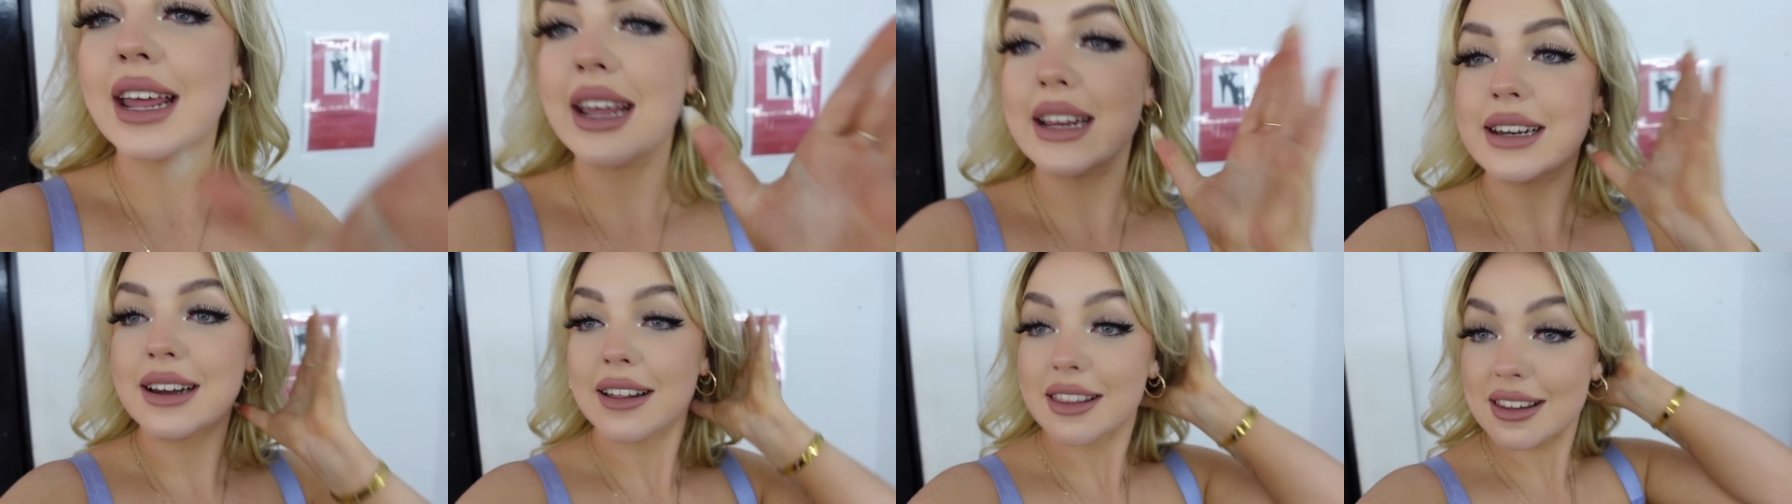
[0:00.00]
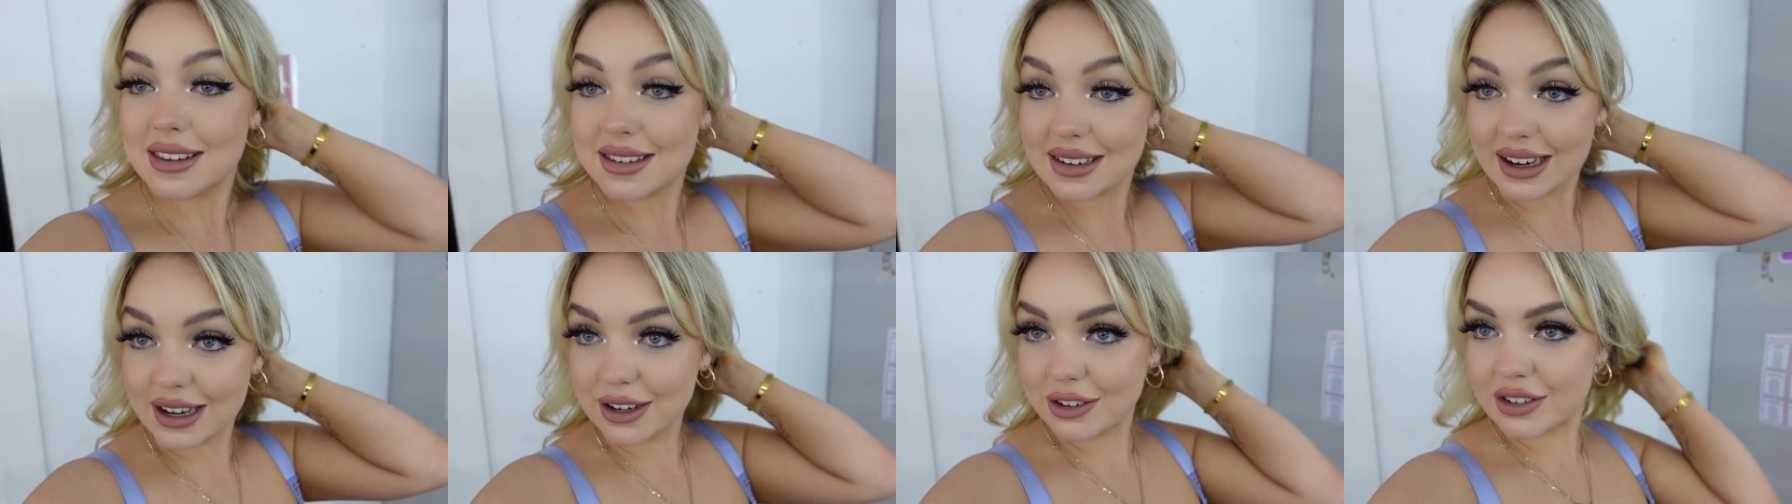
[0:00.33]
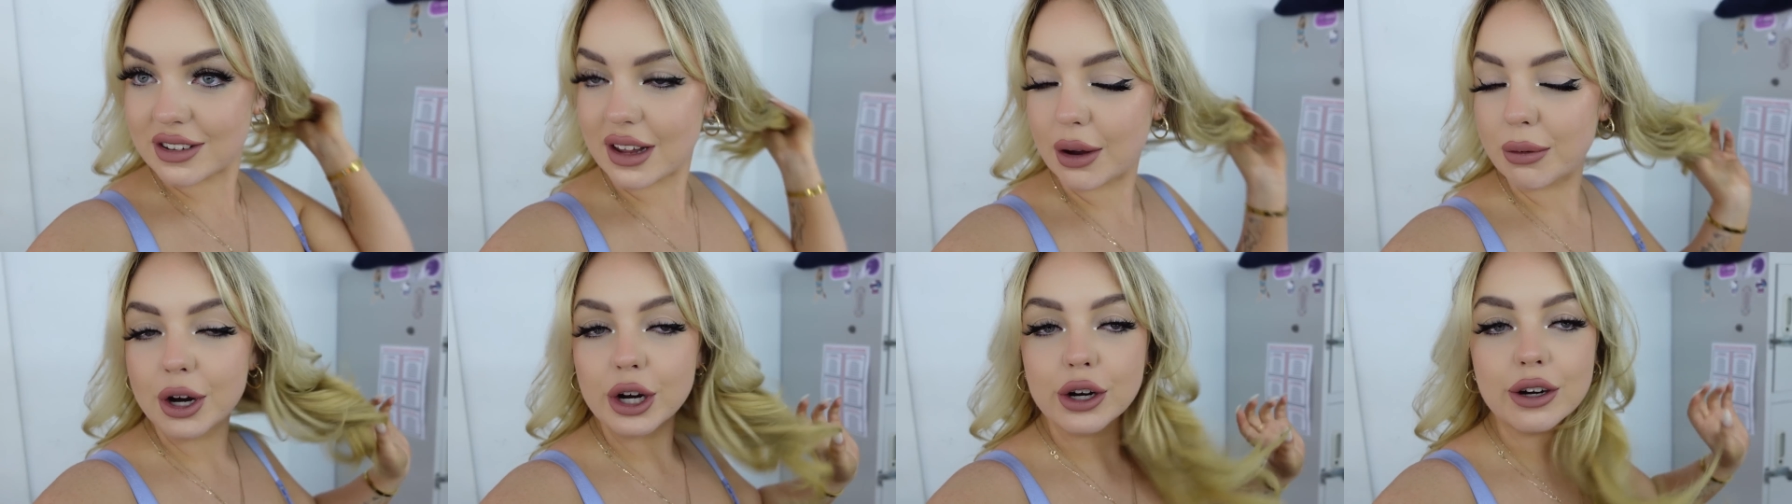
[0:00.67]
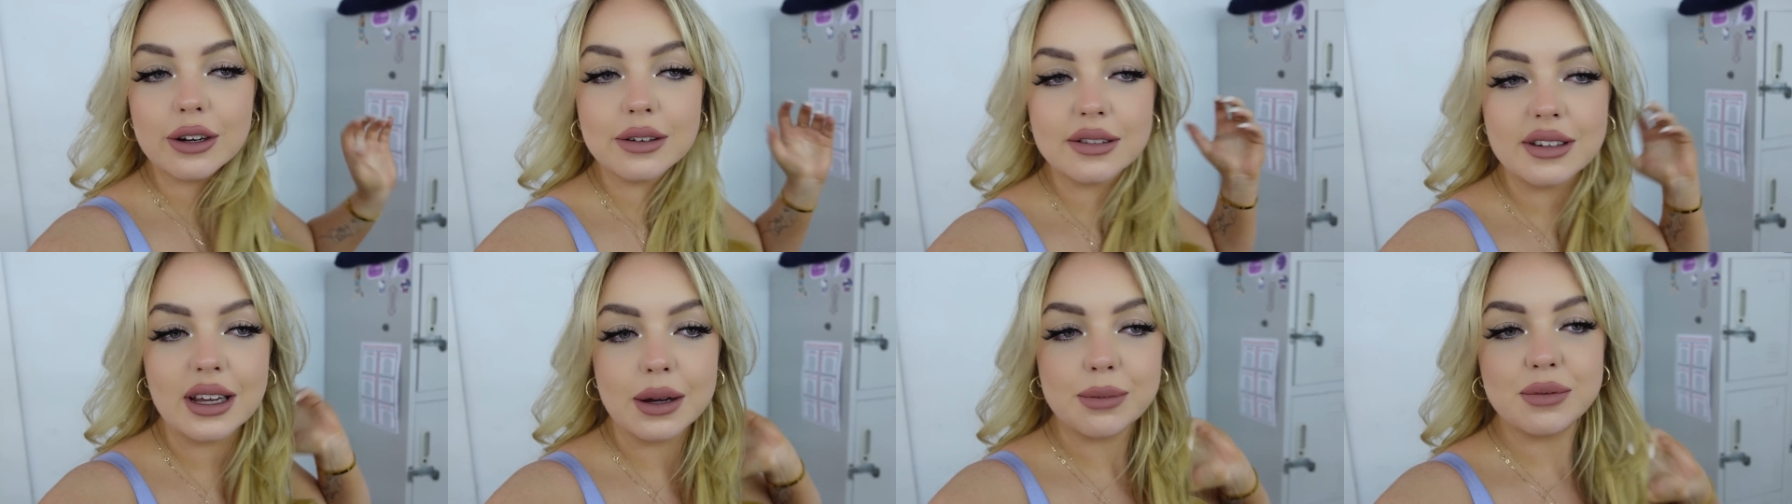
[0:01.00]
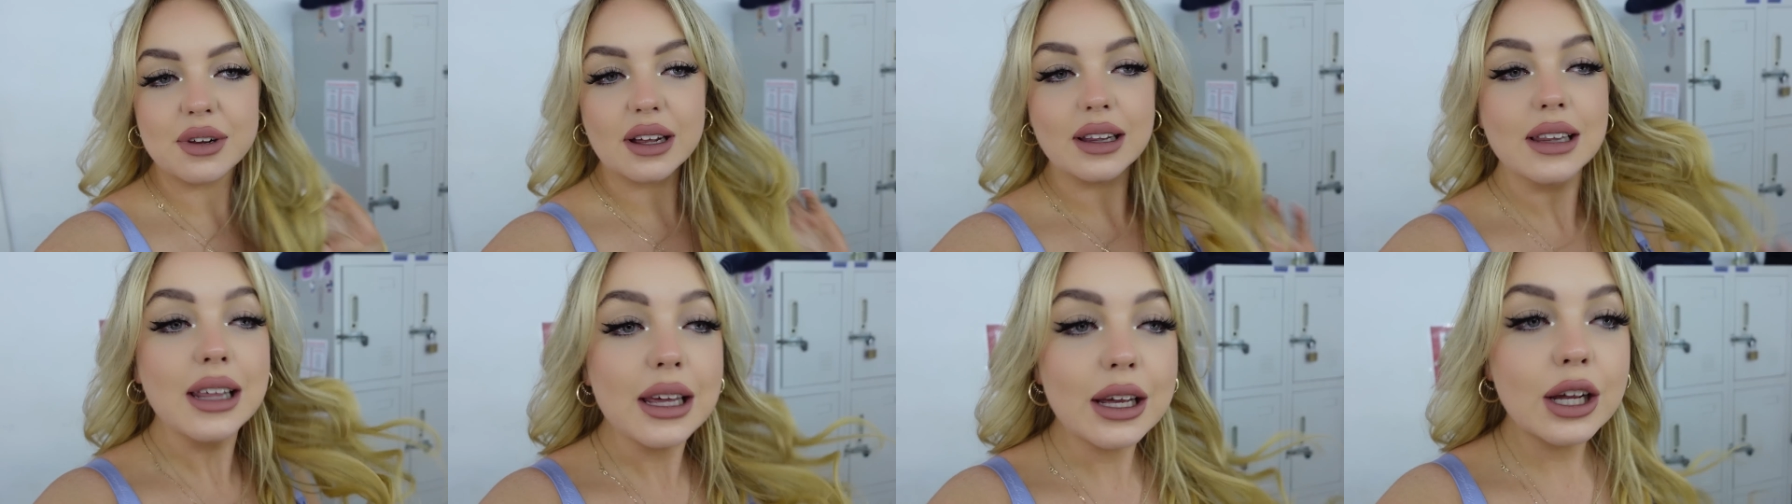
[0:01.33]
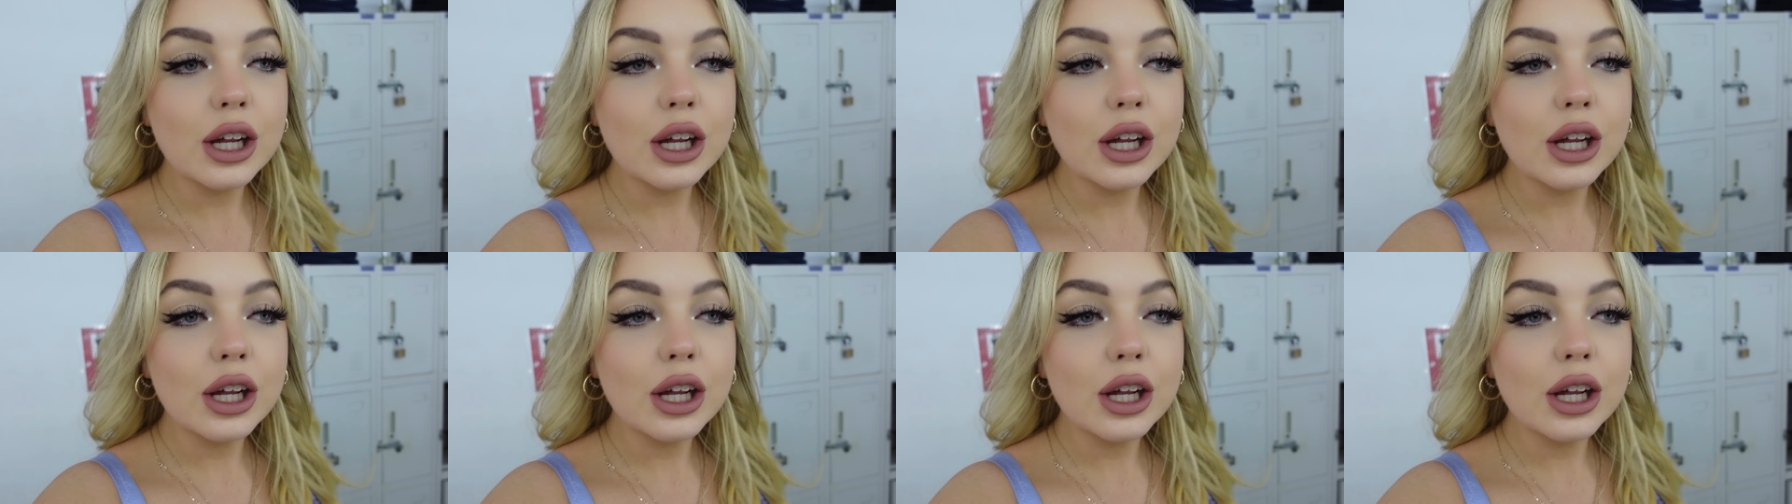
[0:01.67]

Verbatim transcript: another stage set where I got tipped a little bit.